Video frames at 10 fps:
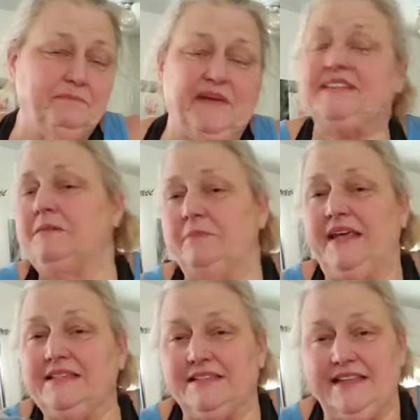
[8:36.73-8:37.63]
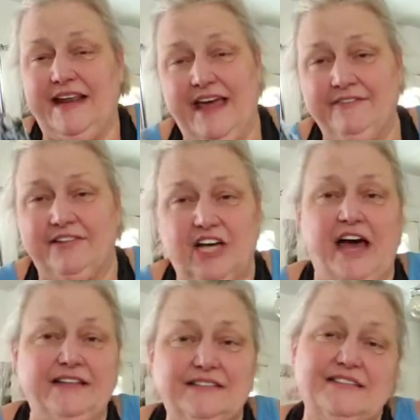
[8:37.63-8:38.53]
bits and pieces that have
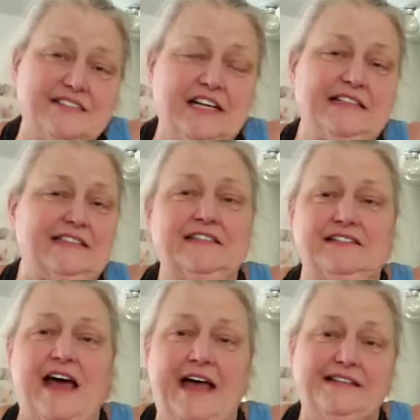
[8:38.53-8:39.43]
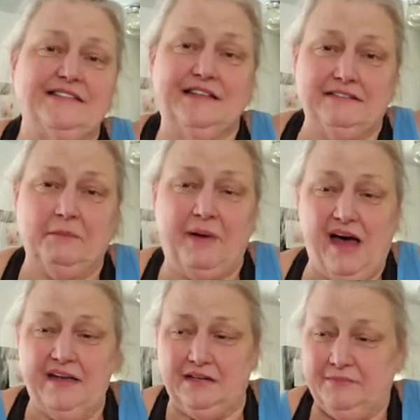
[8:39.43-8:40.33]
gotten stuck to the sides and at the
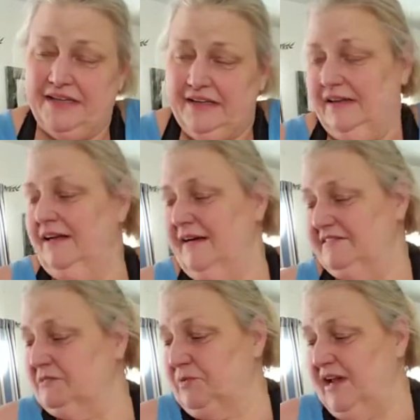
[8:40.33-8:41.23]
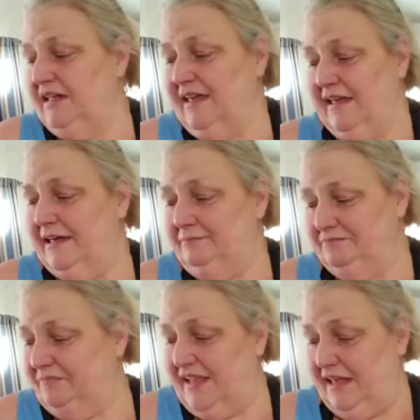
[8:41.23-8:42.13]
bottom of spray can.
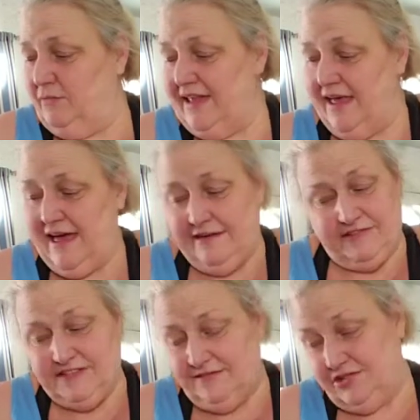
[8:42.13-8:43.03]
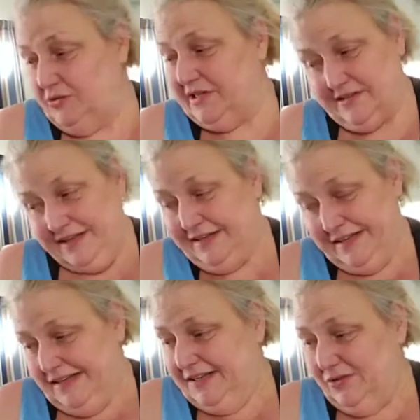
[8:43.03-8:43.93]
And we have doing
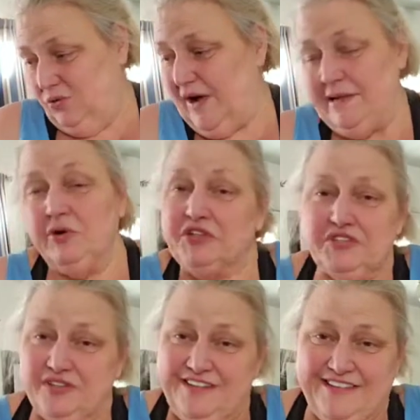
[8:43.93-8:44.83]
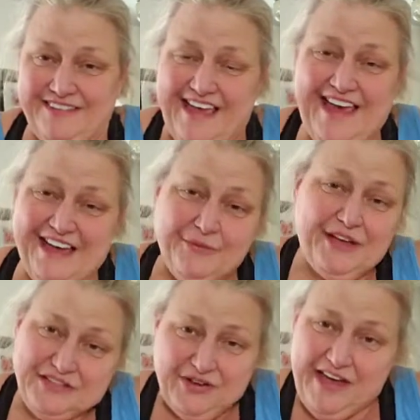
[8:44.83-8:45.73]
way more duty than that. We
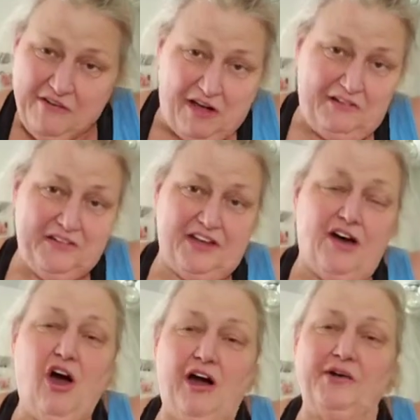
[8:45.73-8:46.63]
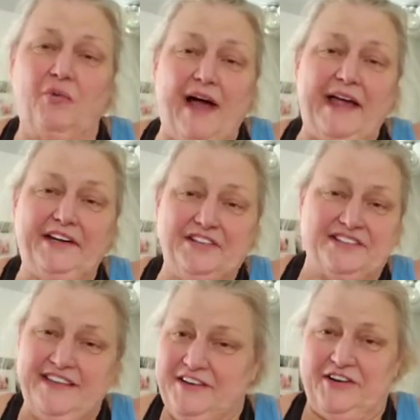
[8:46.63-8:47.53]
also have all of the hard
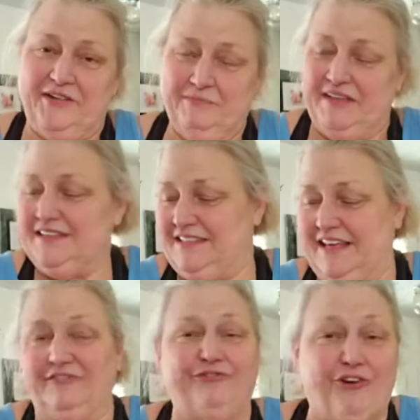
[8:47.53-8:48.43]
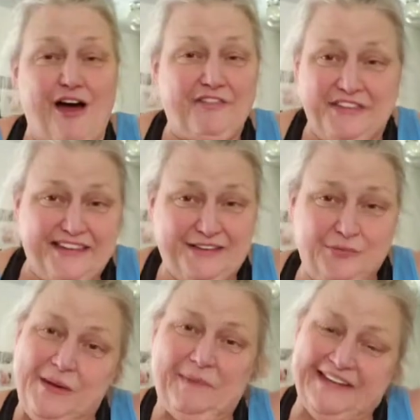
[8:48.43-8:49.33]
wires that are mixing and frothing
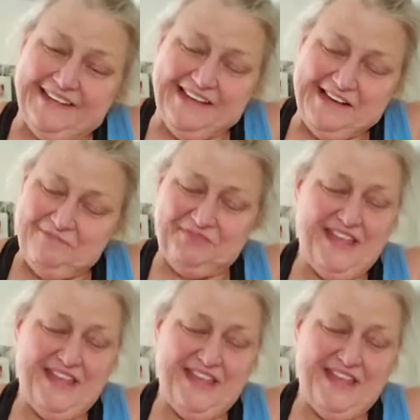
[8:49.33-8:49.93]
and whipping it up.